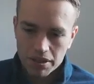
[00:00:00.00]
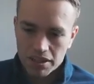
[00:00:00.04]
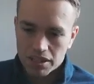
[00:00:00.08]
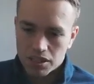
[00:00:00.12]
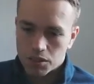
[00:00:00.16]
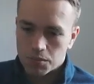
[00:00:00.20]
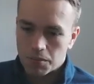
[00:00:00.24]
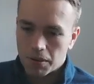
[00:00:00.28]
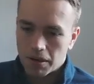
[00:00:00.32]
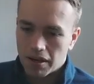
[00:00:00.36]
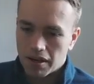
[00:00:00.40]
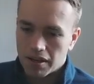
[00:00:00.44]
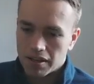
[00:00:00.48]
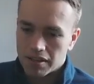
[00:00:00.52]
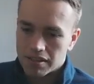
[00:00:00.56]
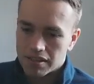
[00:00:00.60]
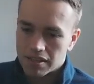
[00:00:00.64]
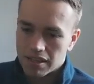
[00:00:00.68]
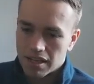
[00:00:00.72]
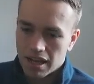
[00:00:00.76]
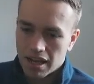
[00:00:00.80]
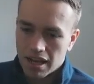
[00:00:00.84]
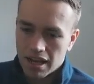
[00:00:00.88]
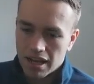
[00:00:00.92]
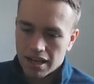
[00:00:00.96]
experience,
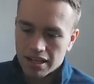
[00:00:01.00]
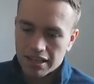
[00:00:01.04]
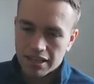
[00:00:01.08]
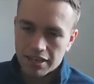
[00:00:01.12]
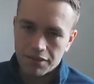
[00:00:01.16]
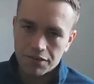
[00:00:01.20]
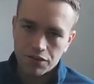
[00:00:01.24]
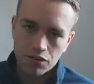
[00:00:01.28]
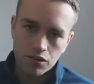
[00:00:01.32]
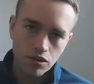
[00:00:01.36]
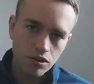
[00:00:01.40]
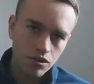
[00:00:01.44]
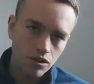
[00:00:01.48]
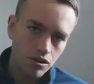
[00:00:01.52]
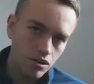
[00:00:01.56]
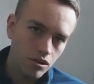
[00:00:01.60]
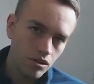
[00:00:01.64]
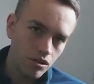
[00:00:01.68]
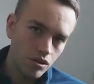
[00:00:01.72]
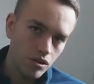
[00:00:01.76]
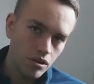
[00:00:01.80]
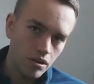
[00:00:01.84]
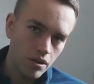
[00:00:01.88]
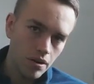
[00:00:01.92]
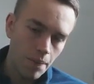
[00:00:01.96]
and if you're
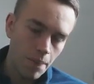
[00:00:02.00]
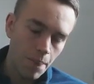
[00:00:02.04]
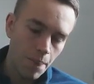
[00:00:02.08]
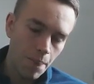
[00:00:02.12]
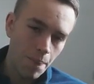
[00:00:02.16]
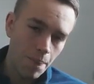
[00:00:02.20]
doing